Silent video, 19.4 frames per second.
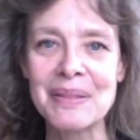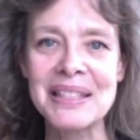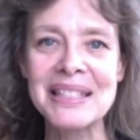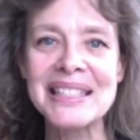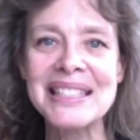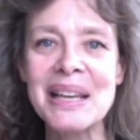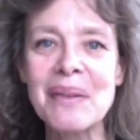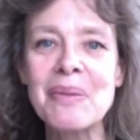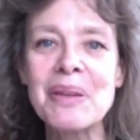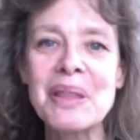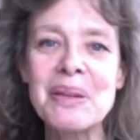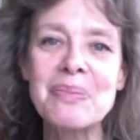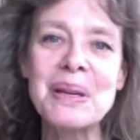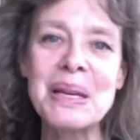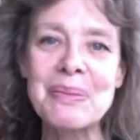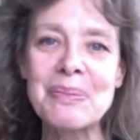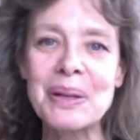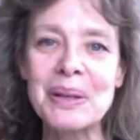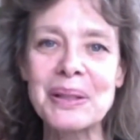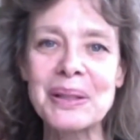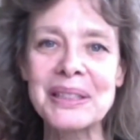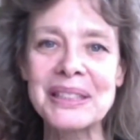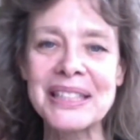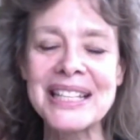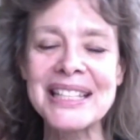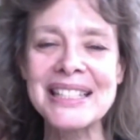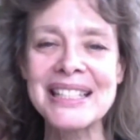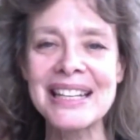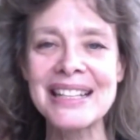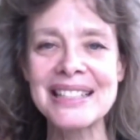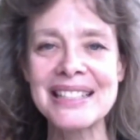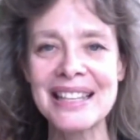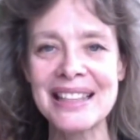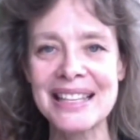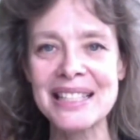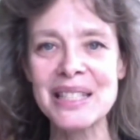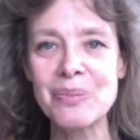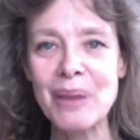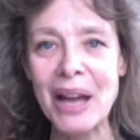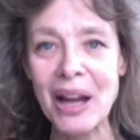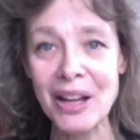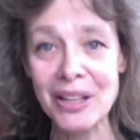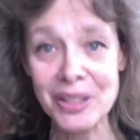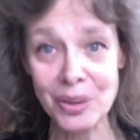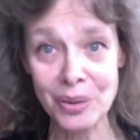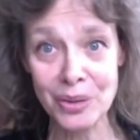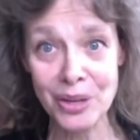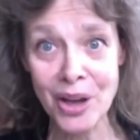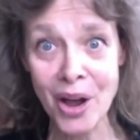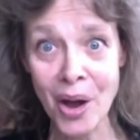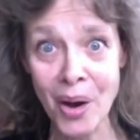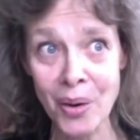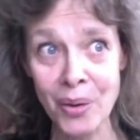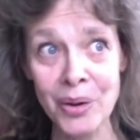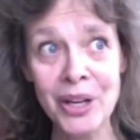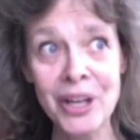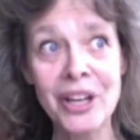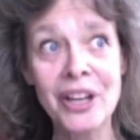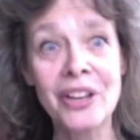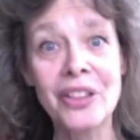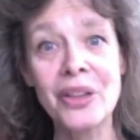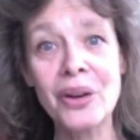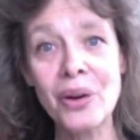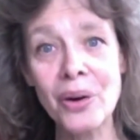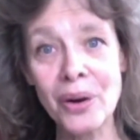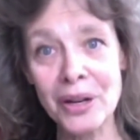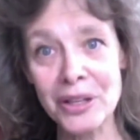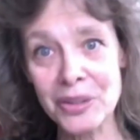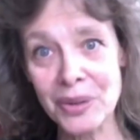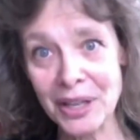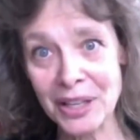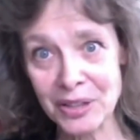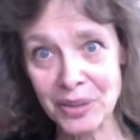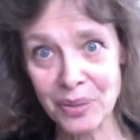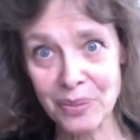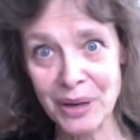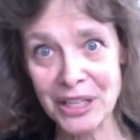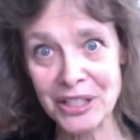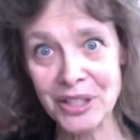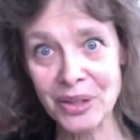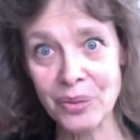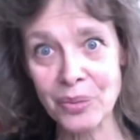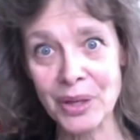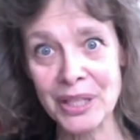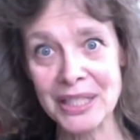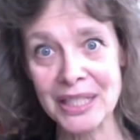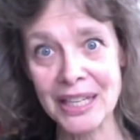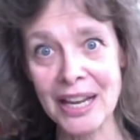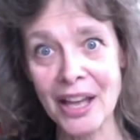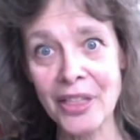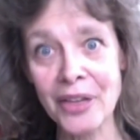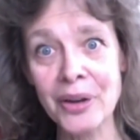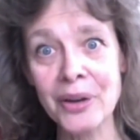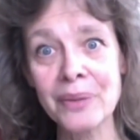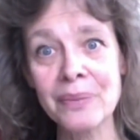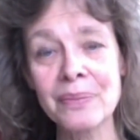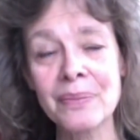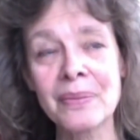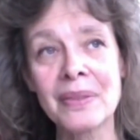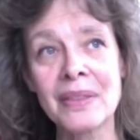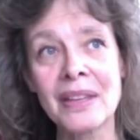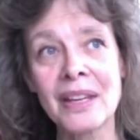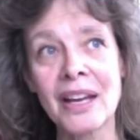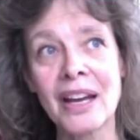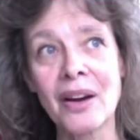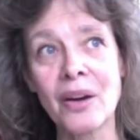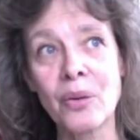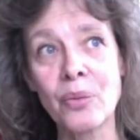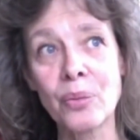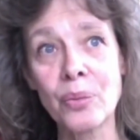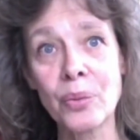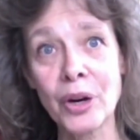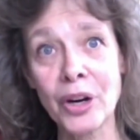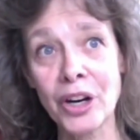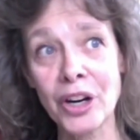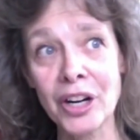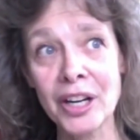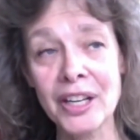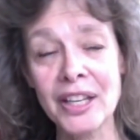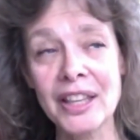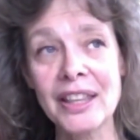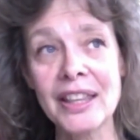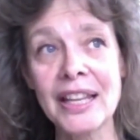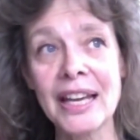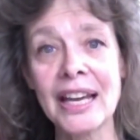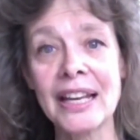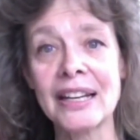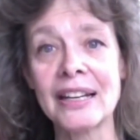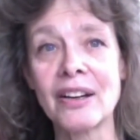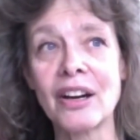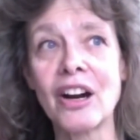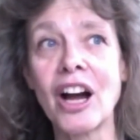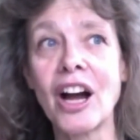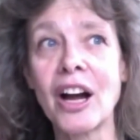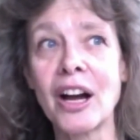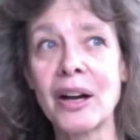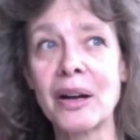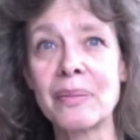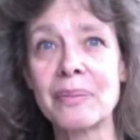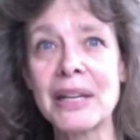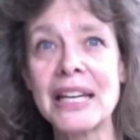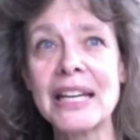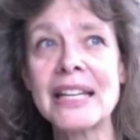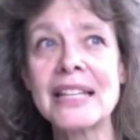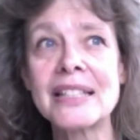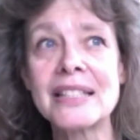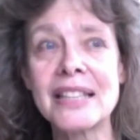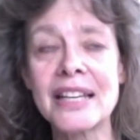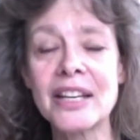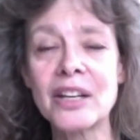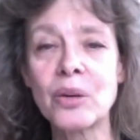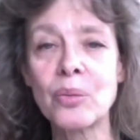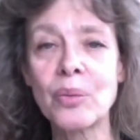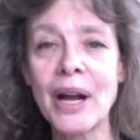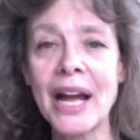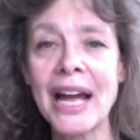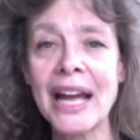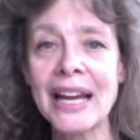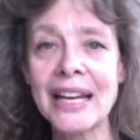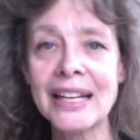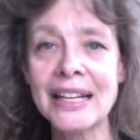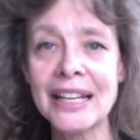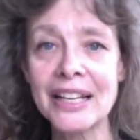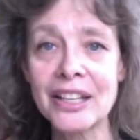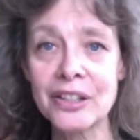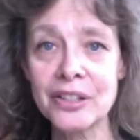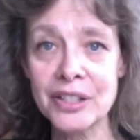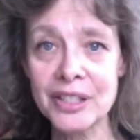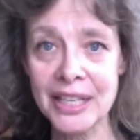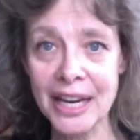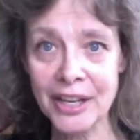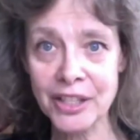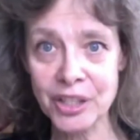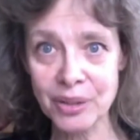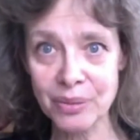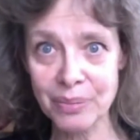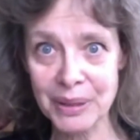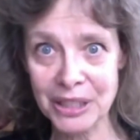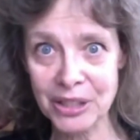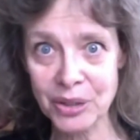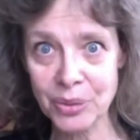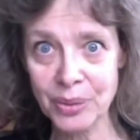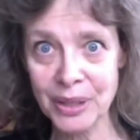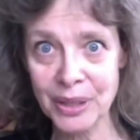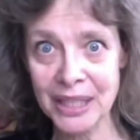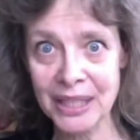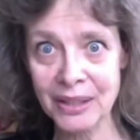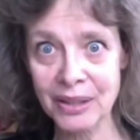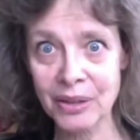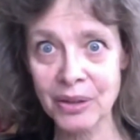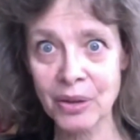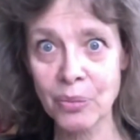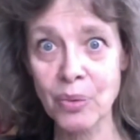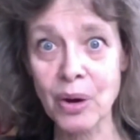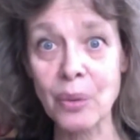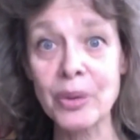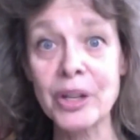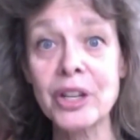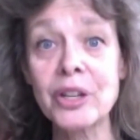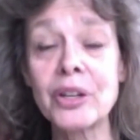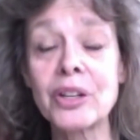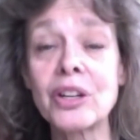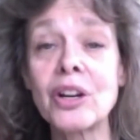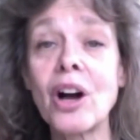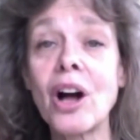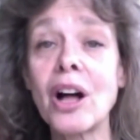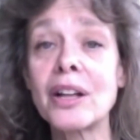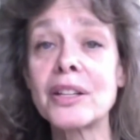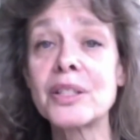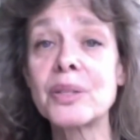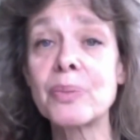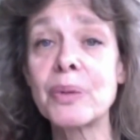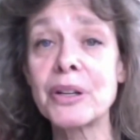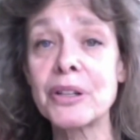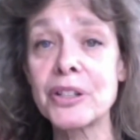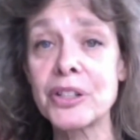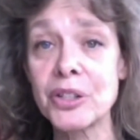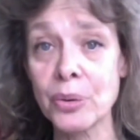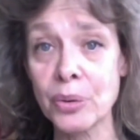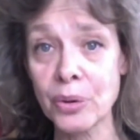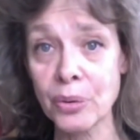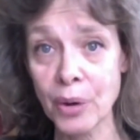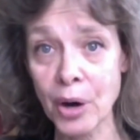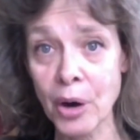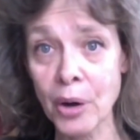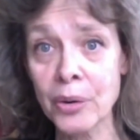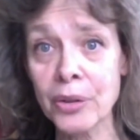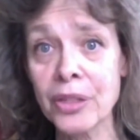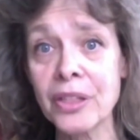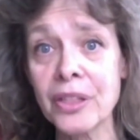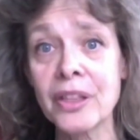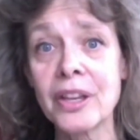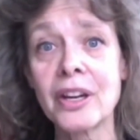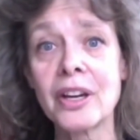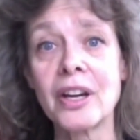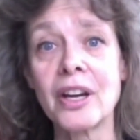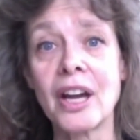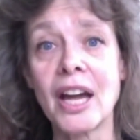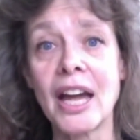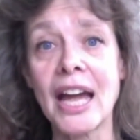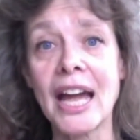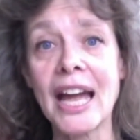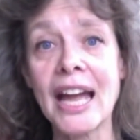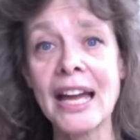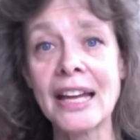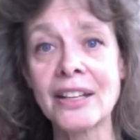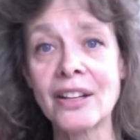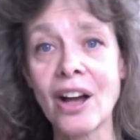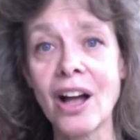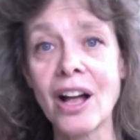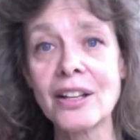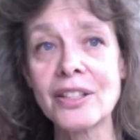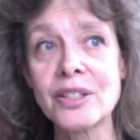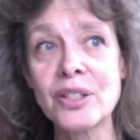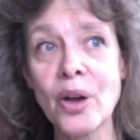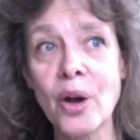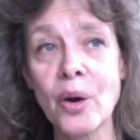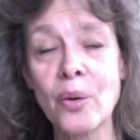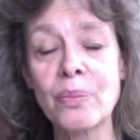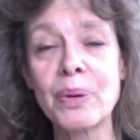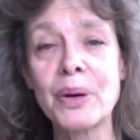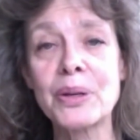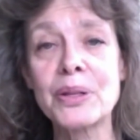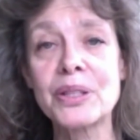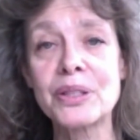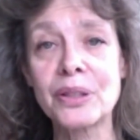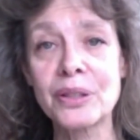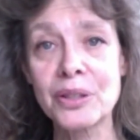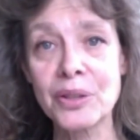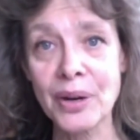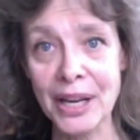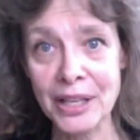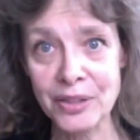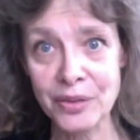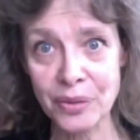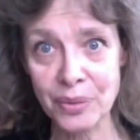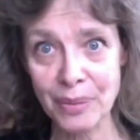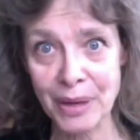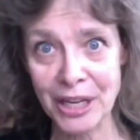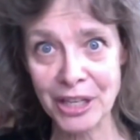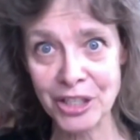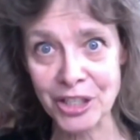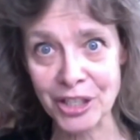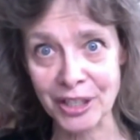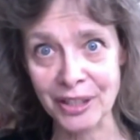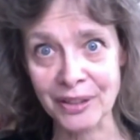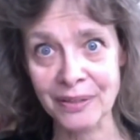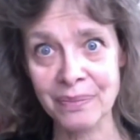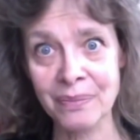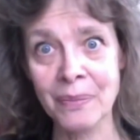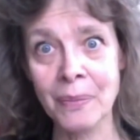some of the people listening to this may also know, the core transformation was another work that is in a way an intersection between what we could call spiritual growth and also personal transformation.